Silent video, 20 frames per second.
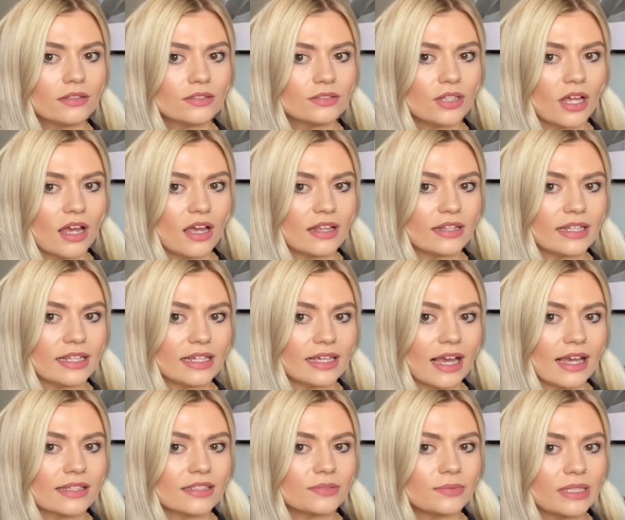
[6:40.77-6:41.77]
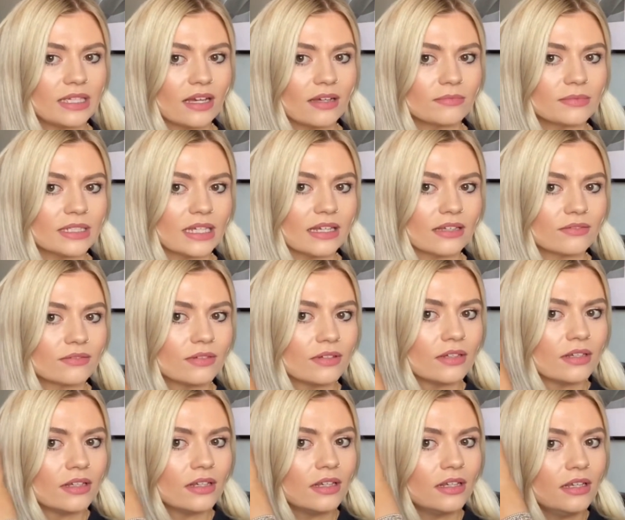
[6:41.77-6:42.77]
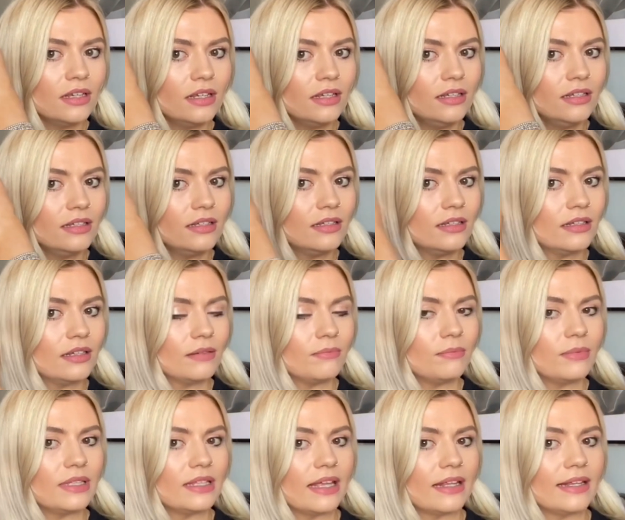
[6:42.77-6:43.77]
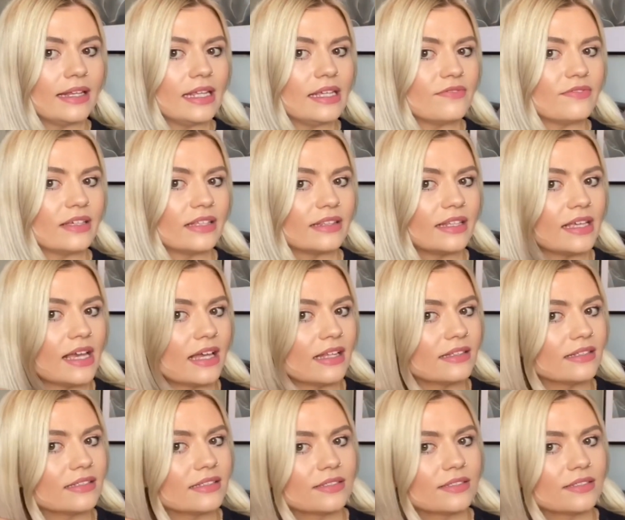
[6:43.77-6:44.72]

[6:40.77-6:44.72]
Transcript: turning as we come down, but then leaving the ends.